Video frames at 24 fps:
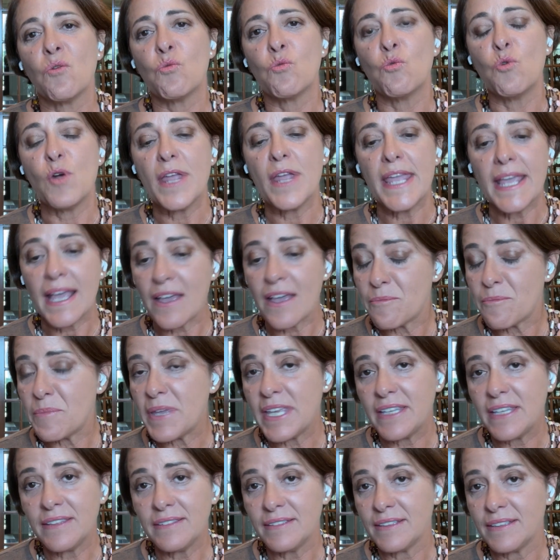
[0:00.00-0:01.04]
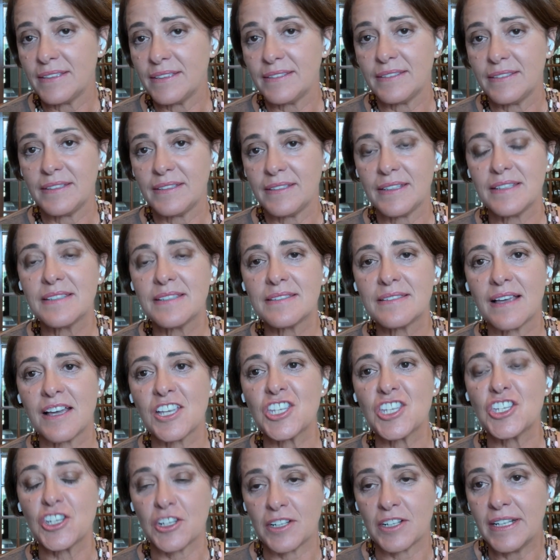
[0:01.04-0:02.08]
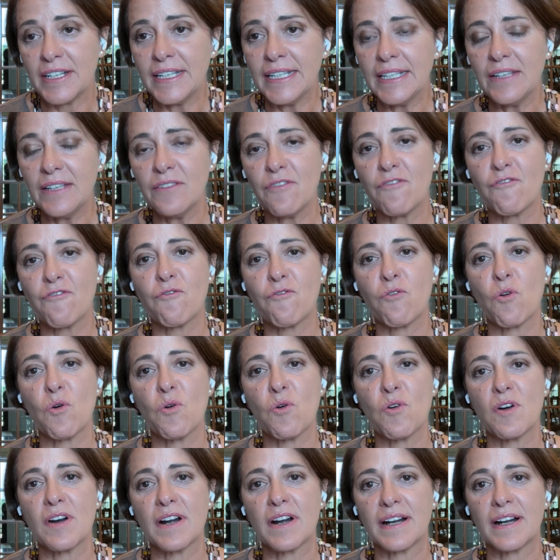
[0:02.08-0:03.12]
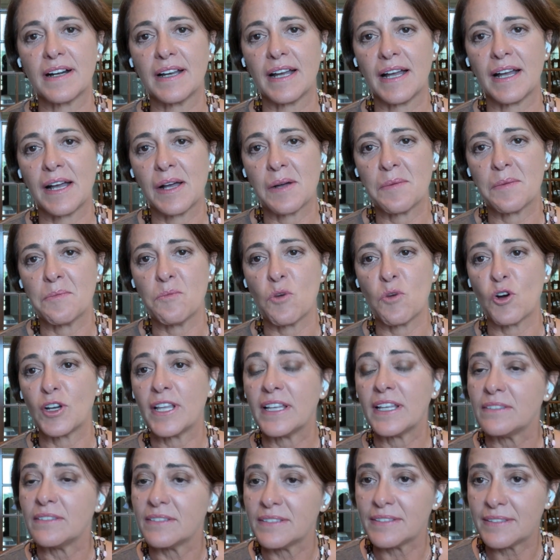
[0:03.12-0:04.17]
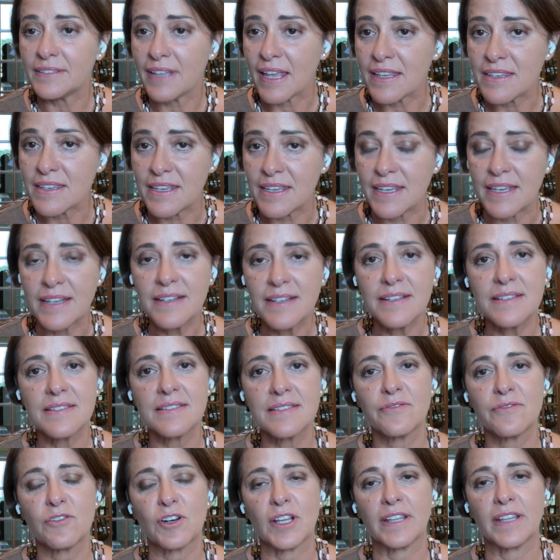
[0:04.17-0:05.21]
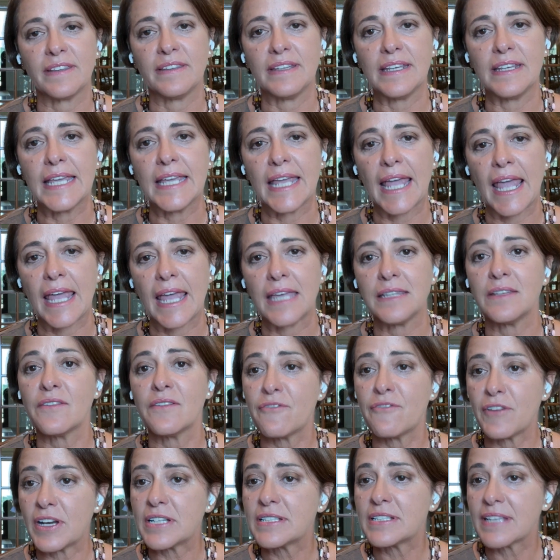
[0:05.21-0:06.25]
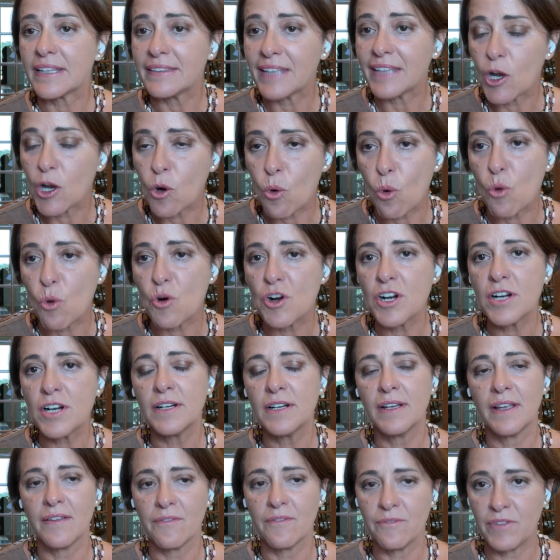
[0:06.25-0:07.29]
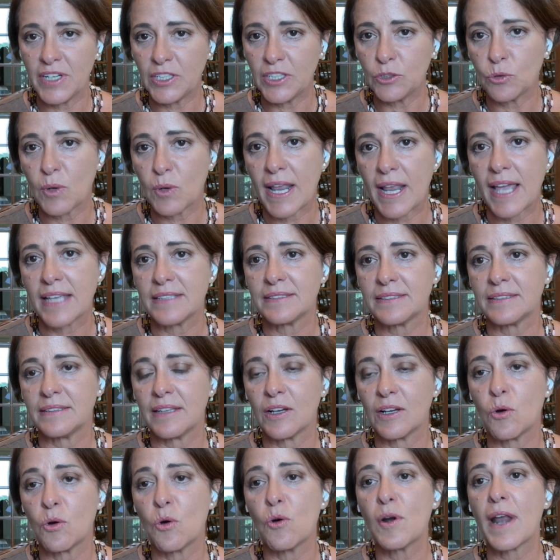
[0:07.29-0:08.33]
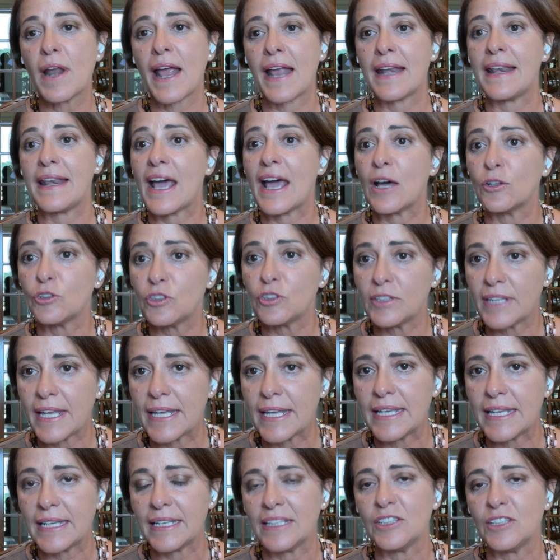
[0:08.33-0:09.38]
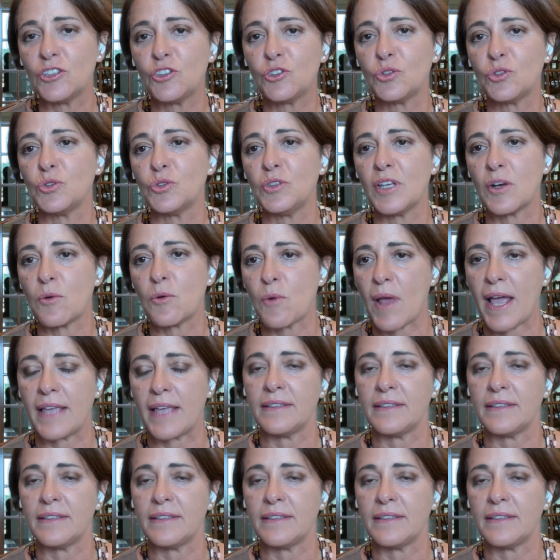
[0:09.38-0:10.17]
We have been in this uh, journey for uh, more than 10 years, for a decade, first at the core, virtualizing the core, and now taking it to the RAN.